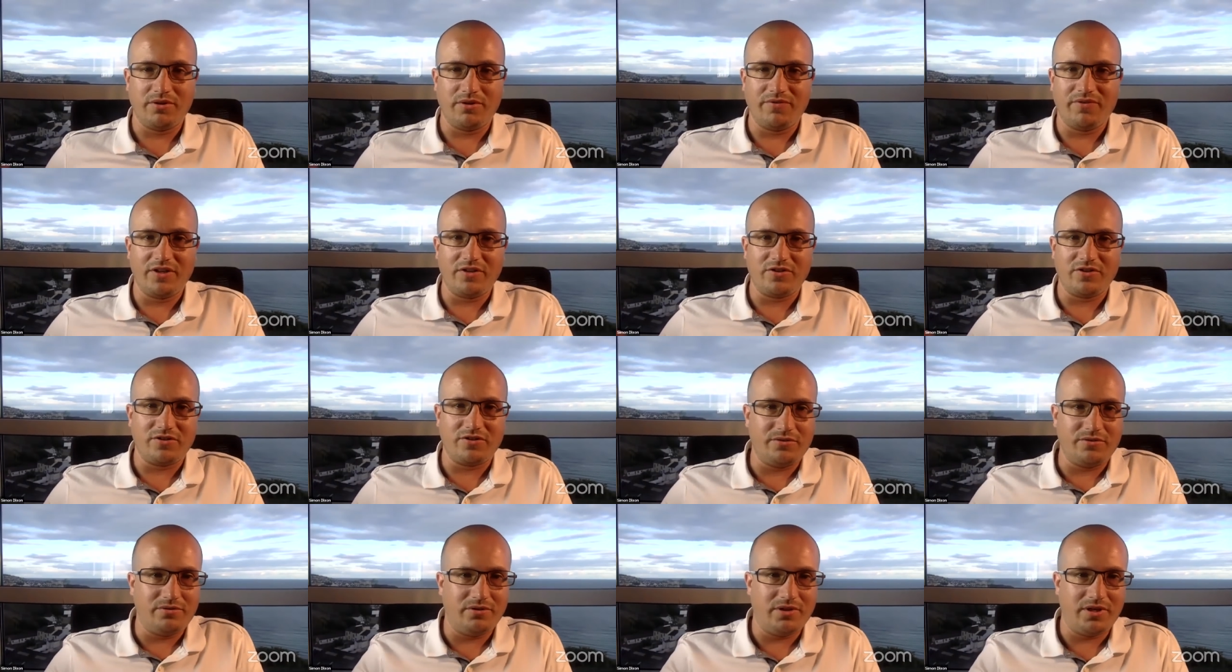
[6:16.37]

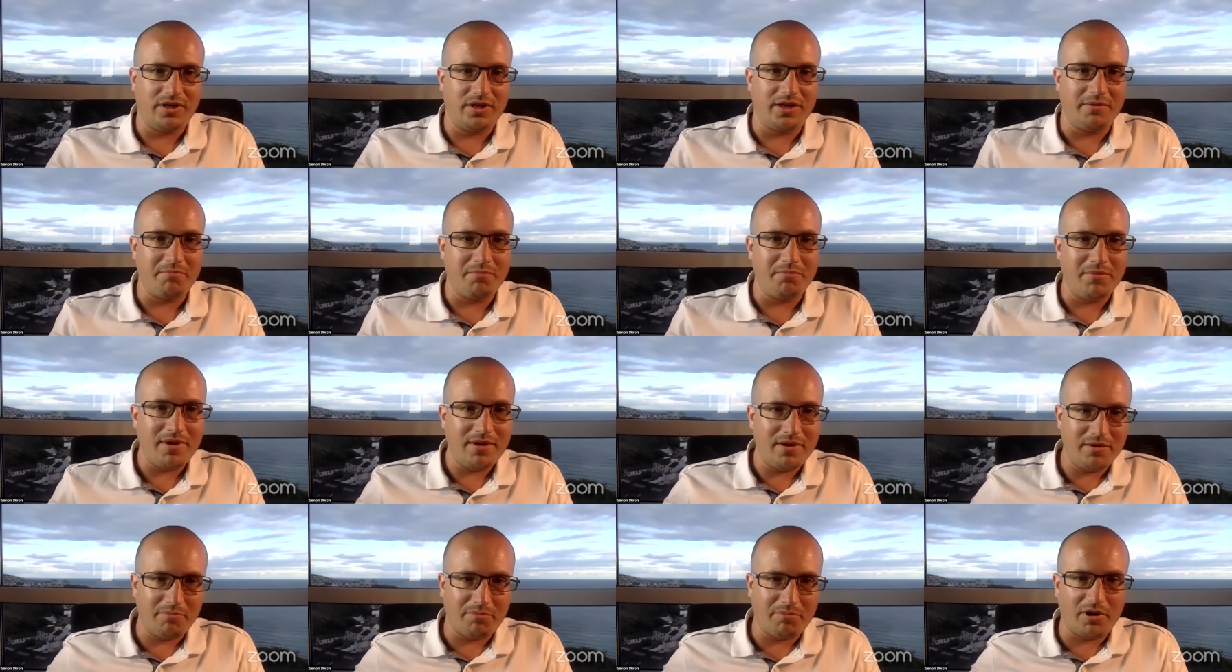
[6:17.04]
eventual
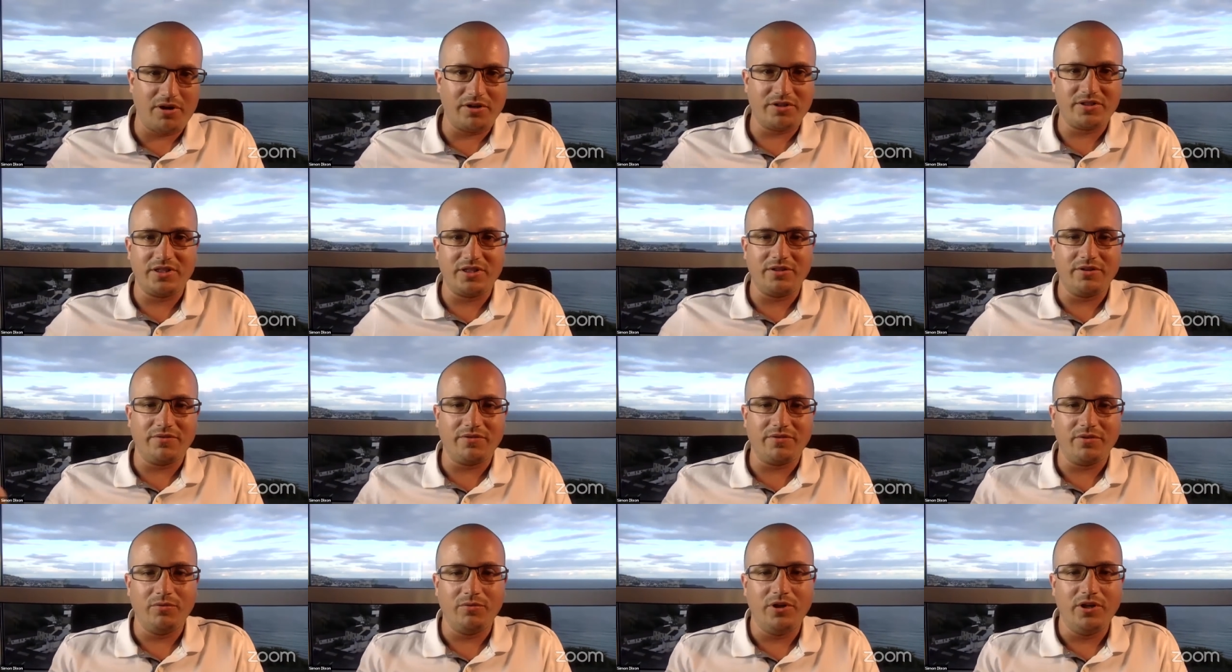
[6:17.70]
parting
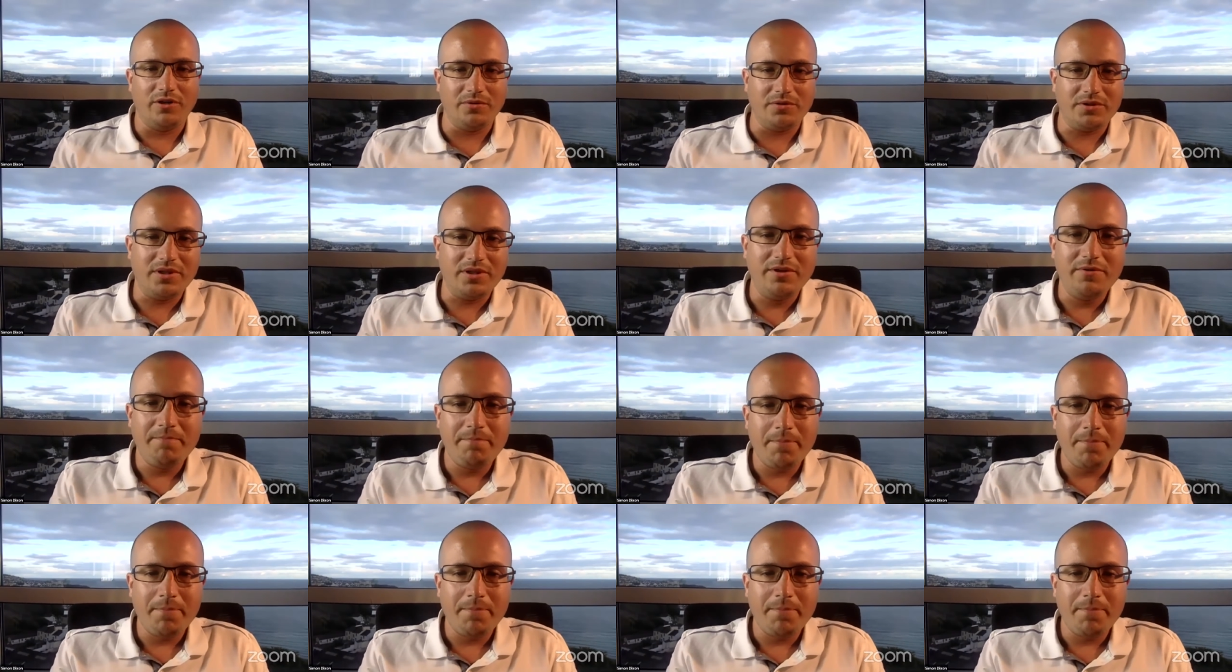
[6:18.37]
of the world.